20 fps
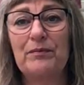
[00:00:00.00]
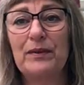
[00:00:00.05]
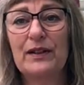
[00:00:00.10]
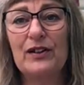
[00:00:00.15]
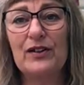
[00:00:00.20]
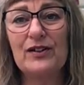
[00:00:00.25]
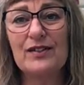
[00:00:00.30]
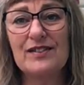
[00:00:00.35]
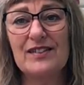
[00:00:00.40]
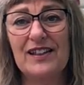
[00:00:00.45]

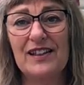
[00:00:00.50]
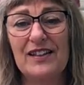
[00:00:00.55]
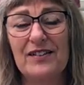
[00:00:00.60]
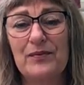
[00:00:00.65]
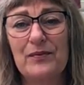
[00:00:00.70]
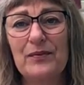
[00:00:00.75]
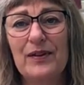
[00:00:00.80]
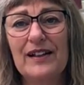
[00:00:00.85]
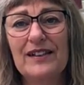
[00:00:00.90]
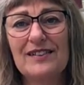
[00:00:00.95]
because
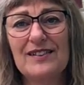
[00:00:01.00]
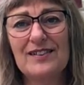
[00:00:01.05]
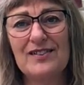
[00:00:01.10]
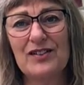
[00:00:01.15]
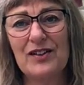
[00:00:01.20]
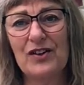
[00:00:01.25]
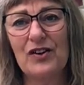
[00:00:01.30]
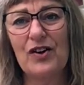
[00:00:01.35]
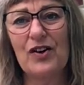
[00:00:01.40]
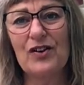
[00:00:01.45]
once
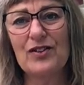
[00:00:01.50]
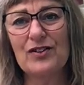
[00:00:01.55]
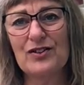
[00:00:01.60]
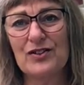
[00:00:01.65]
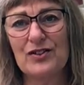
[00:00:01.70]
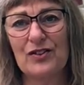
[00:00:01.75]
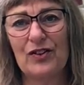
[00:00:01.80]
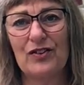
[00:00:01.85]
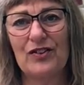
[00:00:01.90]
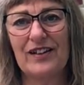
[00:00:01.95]
the
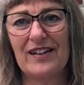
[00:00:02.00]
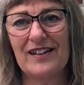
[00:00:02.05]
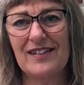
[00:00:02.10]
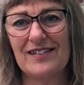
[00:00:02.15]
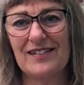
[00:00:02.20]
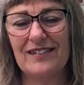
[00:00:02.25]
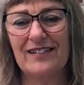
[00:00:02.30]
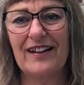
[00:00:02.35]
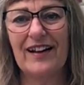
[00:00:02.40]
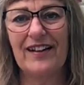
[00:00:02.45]
cast on
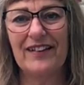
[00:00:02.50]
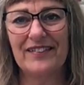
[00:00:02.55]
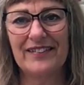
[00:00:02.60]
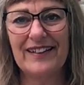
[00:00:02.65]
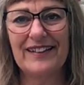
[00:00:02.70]
is done,